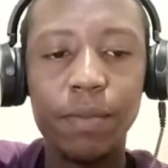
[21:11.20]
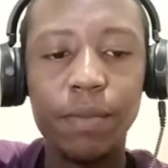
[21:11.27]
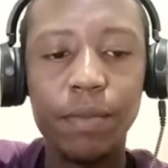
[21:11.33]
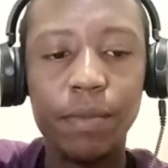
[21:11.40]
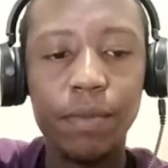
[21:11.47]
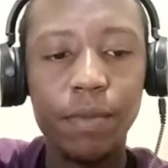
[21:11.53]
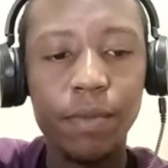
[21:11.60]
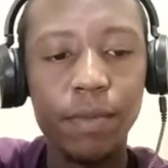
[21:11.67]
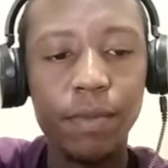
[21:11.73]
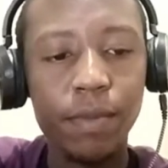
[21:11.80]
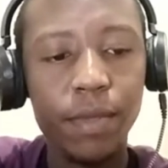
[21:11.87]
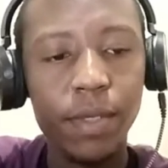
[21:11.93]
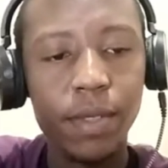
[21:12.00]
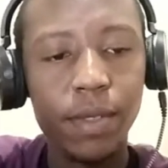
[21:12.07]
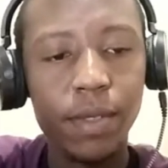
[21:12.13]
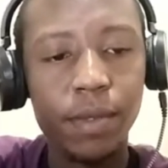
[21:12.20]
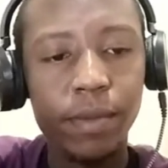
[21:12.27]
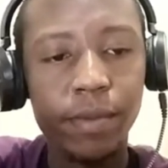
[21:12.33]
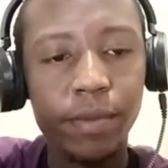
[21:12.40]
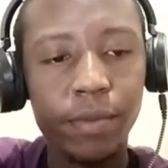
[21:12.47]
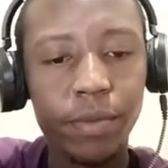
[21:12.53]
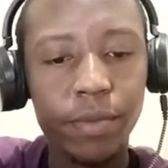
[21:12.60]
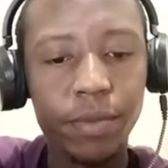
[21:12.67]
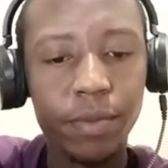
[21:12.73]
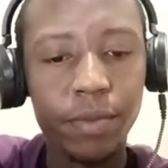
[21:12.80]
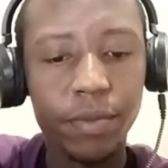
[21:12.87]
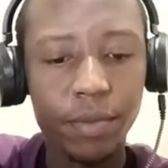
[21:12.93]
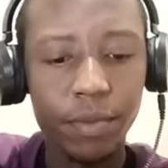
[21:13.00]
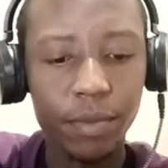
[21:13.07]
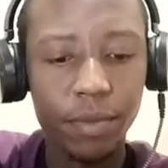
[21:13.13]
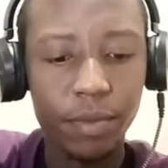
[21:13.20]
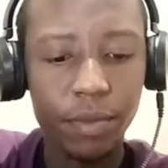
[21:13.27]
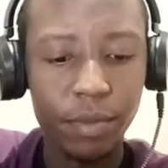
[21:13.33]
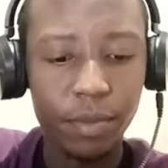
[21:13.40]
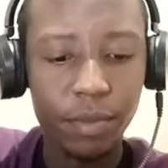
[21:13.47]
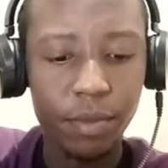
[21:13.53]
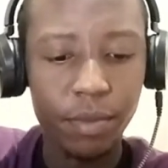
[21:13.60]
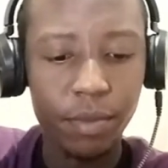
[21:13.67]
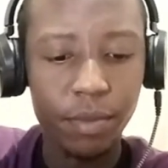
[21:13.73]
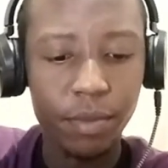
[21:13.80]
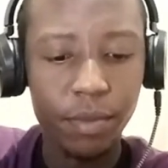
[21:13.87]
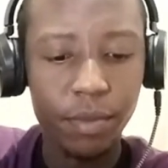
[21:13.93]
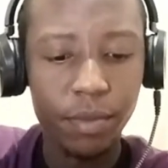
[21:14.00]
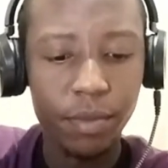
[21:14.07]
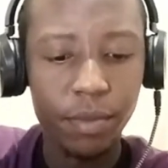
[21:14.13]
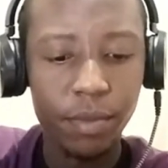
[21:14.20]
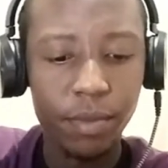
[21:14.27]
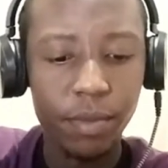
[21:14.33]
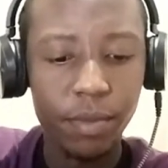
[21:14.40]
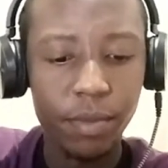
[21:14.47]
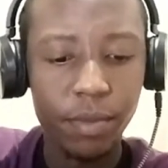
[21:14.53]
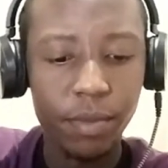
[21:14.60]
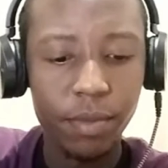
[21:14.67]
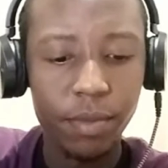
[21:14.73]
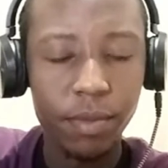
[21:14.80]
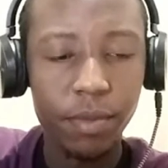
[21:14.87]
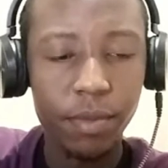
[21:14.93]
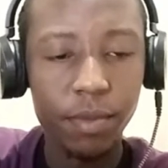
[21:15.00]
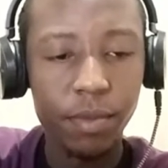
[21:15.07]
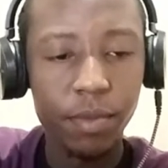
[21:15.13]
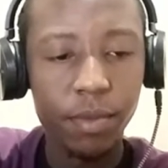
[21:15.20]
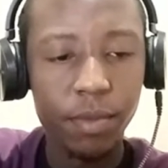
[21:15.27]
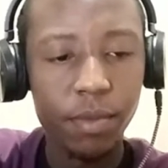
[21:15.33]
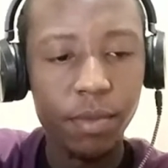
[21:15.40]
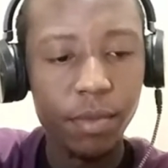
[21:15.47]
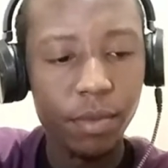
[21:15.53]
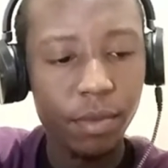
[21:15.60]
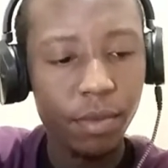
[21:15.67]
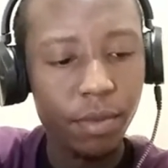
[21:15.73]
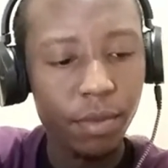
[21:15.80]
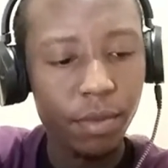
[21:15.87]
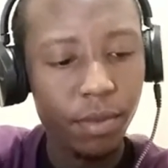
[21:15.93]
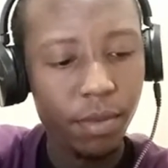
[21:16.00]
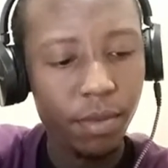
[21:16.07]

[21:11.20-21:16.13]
No one is speaking in this clip.